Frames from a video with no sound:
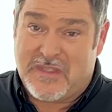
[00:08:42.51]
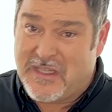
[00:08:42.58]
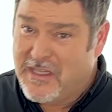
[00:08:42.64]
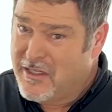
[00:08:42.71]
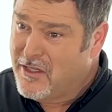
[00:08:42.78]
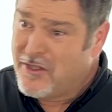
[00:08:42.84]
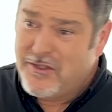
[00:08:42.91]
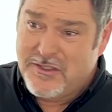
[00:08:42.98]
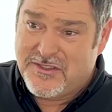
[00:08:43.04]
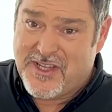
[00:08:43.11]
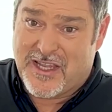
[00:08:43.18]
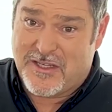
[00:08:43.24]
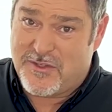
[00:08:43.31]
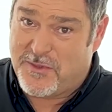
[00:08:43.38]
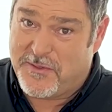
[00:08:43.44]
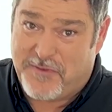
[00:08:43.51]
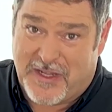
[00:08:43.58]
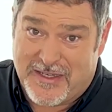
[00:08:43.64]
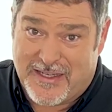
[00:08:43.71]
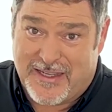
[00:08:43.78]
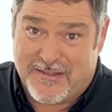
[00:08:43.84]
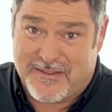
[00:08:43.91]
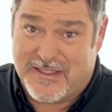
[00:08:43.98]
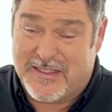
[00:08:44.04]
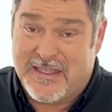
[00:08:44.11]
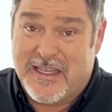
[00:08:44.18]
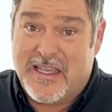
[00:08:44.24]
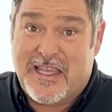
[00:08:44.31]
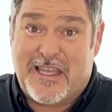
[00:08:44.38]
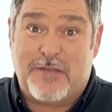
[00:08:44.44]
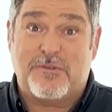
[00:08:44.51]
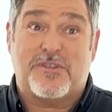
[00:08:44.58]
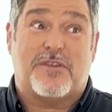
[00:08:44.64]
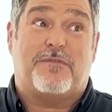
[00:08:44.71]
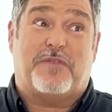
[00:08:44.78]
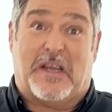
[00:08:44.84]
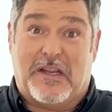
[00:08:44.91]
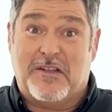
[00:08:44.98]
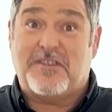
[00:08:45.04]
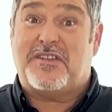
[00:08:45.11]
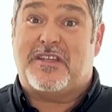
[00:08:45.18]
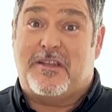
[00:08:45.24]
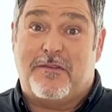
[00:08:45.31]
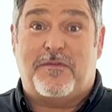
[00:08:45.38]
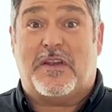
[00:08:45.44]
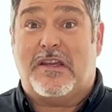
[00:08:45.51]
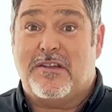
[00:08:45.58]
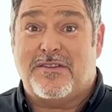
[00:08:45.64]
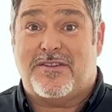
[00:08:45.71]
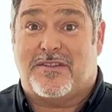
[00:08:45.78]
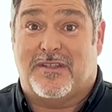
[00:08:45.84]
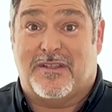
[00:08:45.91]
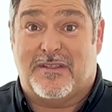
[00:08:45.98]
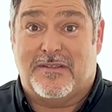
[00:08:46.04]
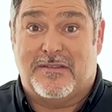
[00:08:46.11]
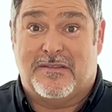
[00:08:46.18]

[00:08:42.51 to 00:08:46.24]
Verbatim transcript: in other texts, we find out that he was a Pharisee of Pharisees.